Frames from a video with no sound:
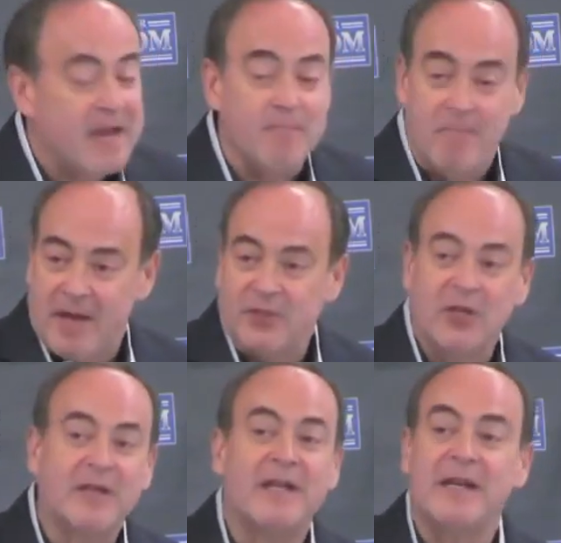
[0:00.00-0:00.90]
They
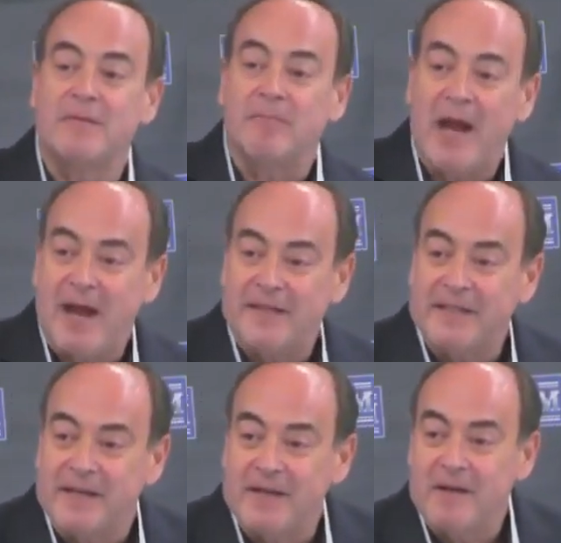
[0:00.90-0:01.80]
mentioned it in
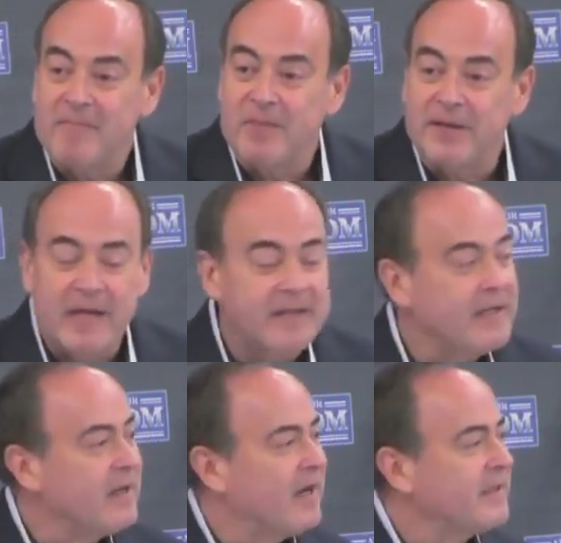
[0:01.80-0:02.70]
passing, but they
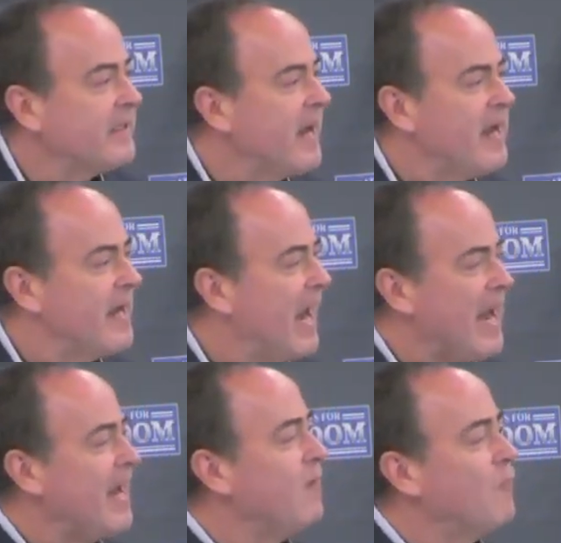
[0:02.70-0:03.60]
did not say,
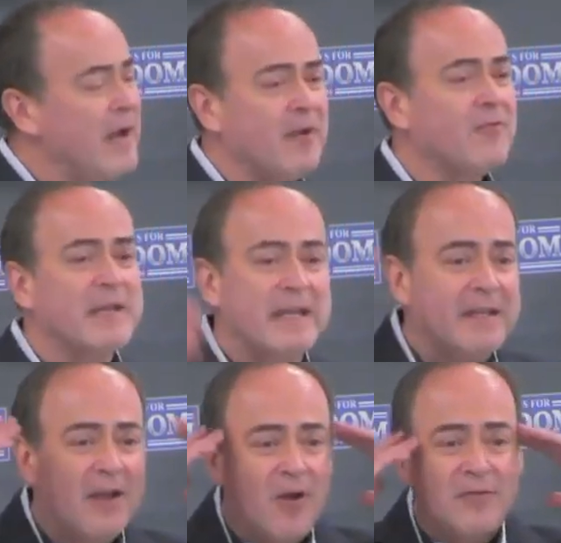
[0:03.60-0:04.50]
hey, we don't need
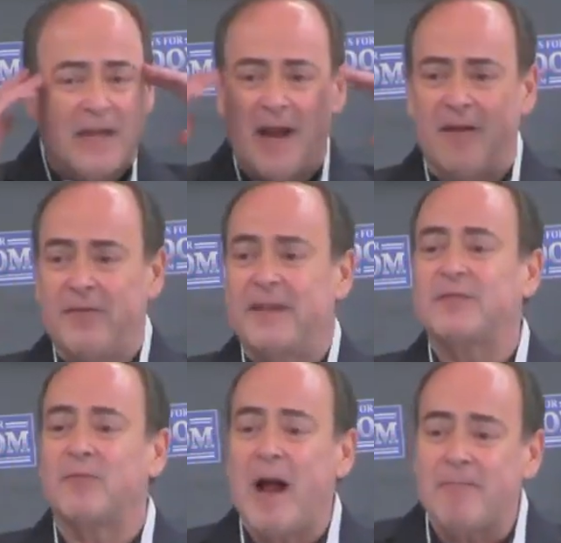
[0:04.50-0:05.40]
to go down
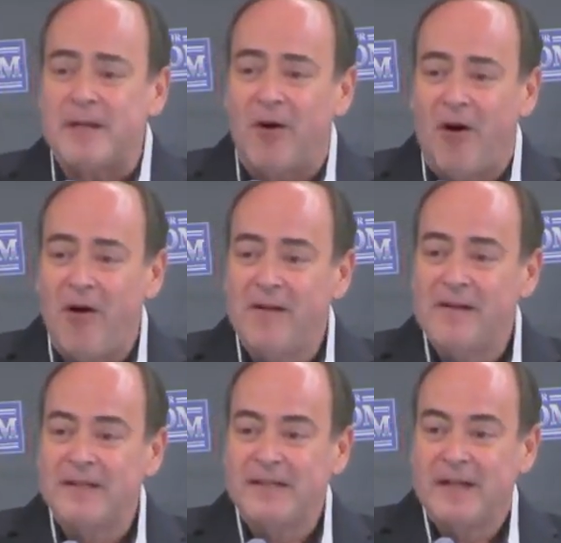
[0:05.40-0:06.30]
this rabbit hole.
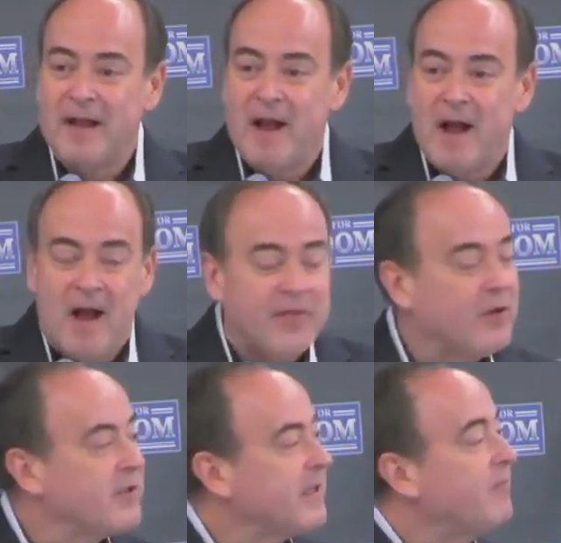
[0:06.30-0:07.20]

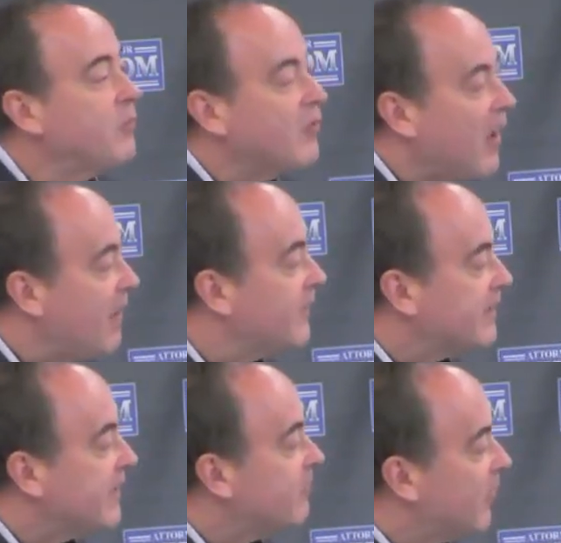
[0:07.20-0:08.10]
There's a
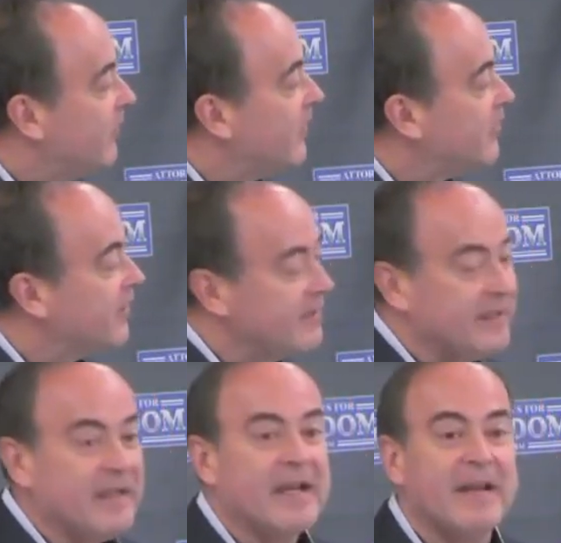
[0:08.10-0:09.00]
privacy
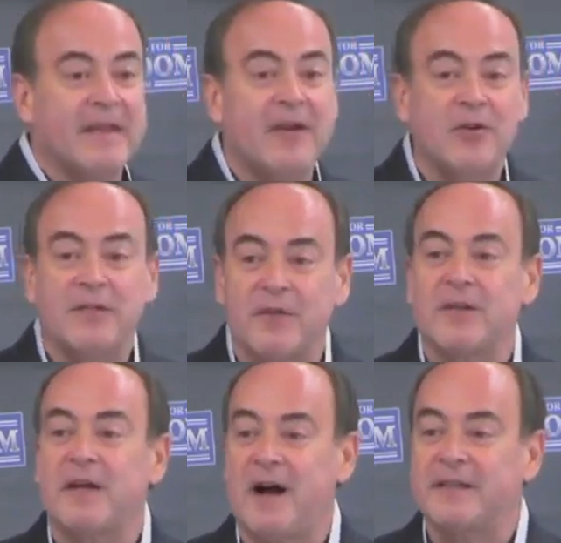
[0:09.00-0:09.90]
provision in the
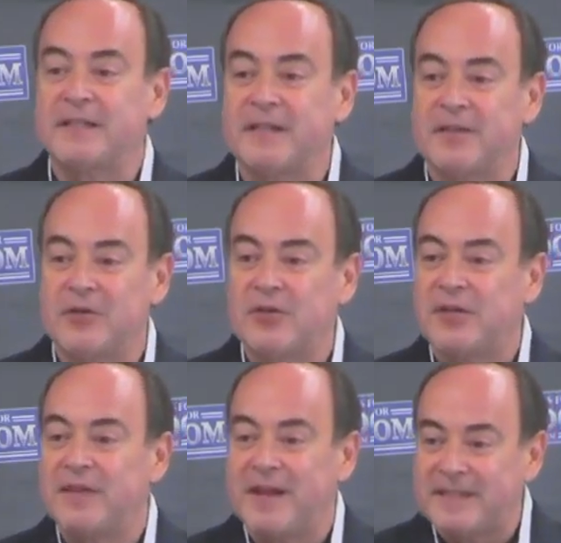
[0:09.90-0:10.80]
Arizona
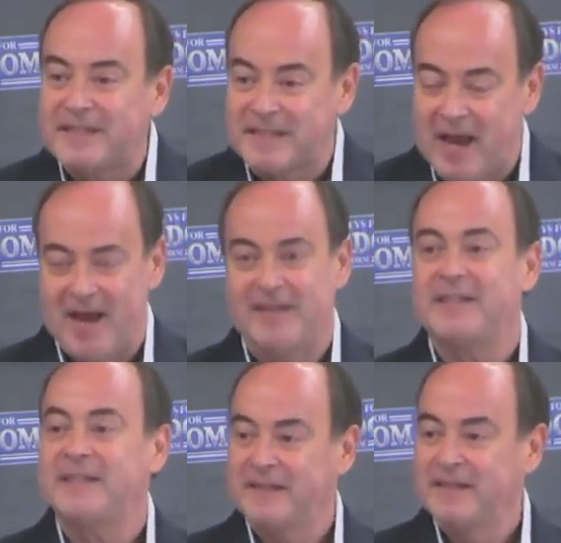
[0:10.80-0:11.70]
Constitution that
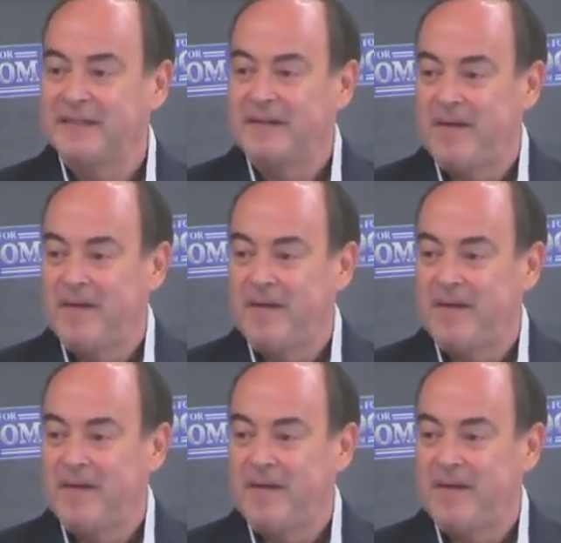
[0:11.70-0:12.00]
says